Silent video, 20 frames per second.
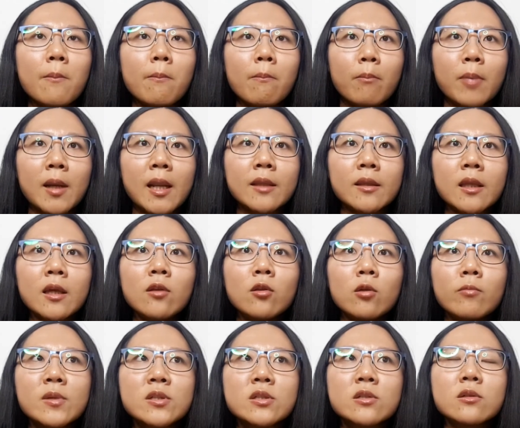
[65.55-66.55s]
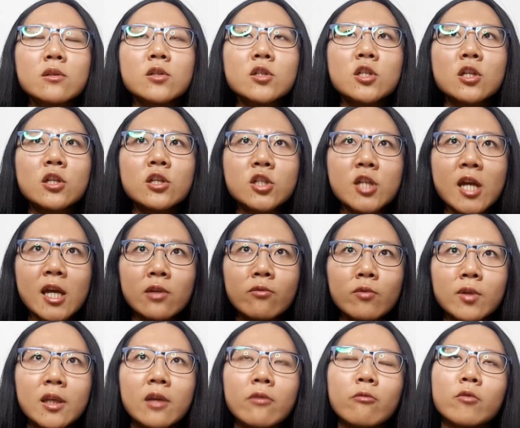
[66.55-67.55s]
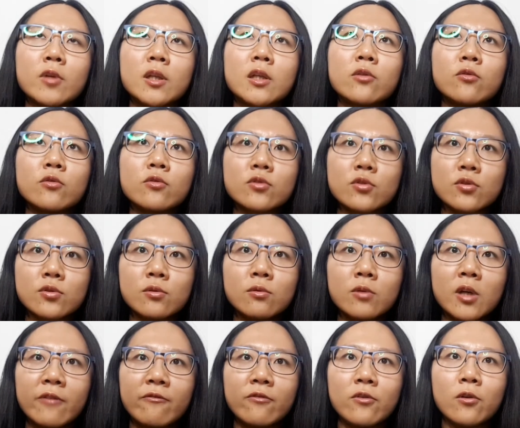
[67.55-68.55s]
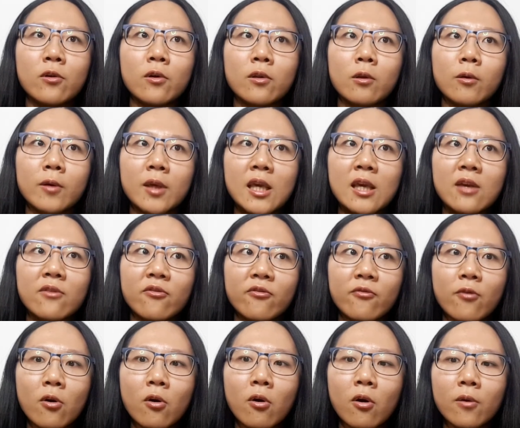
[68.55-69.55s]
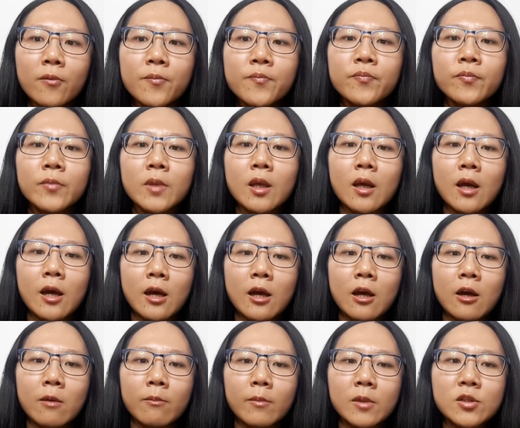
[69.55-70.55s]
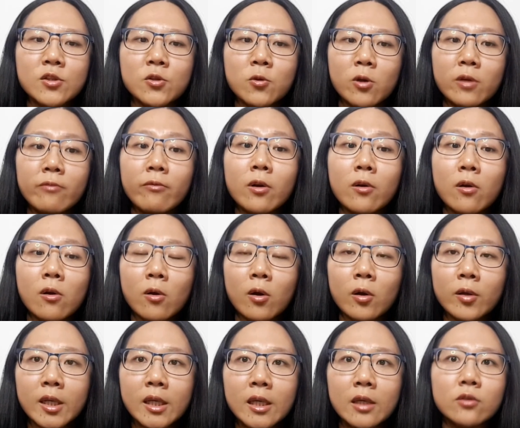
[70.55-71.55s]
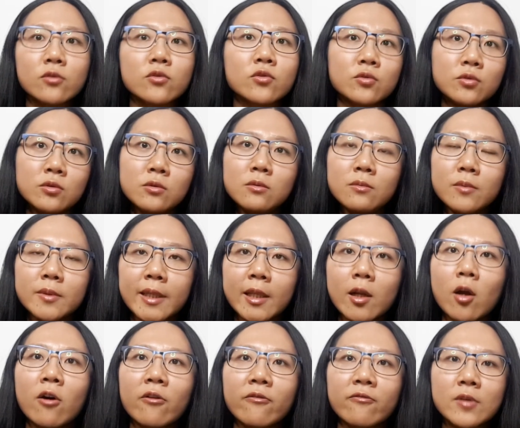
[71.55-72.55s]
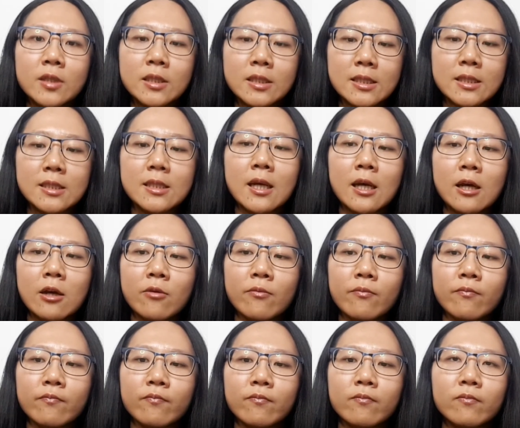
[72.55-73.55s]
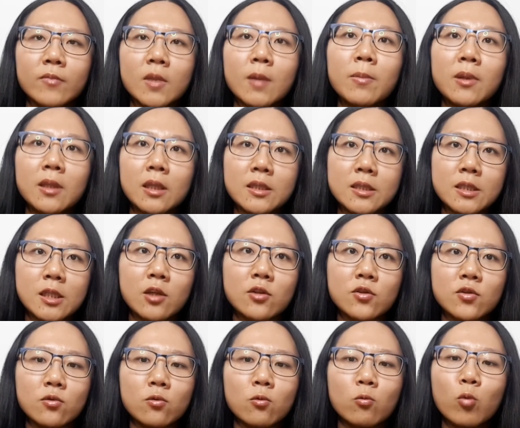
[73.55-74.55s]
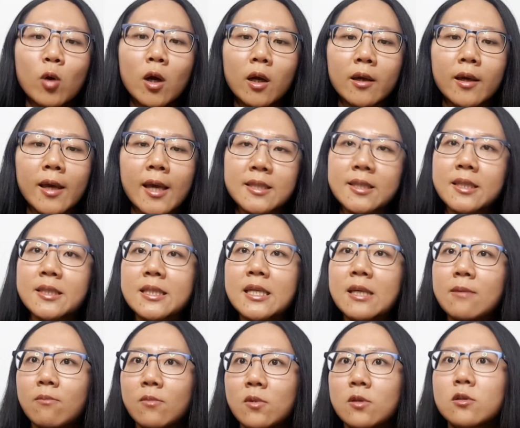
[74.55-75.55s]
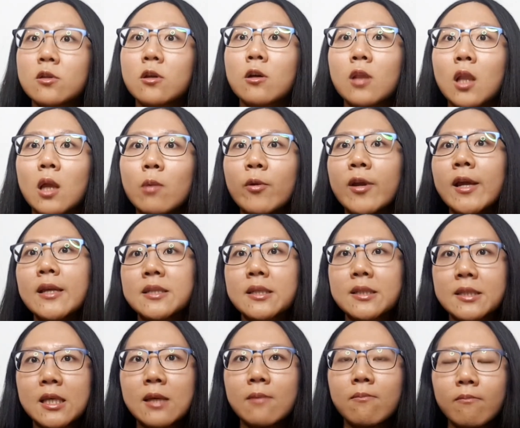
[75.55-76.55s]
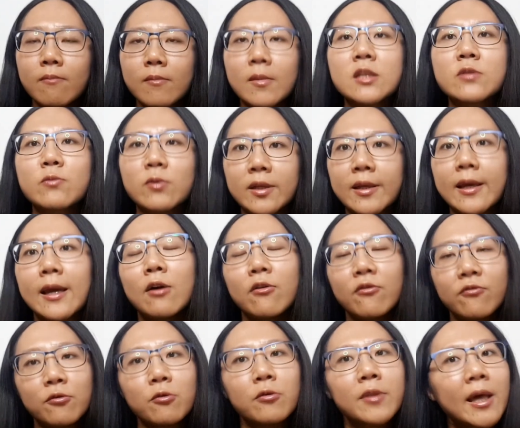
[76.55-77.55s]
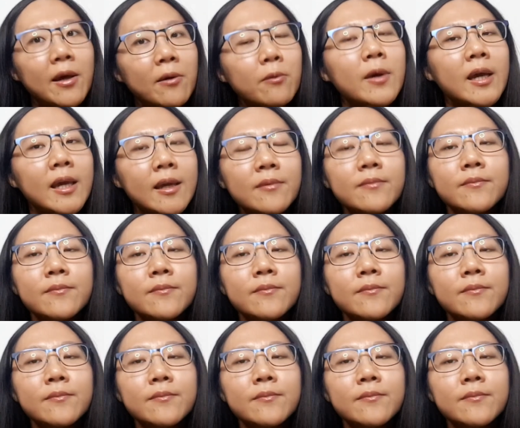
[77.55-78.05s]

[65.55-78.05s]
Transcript: But I think Loom is generally a really good tool if you're looking for um, a screen recording tool that offers um, the ability to work as a team, to collaborate as a team. It's really helpful that way.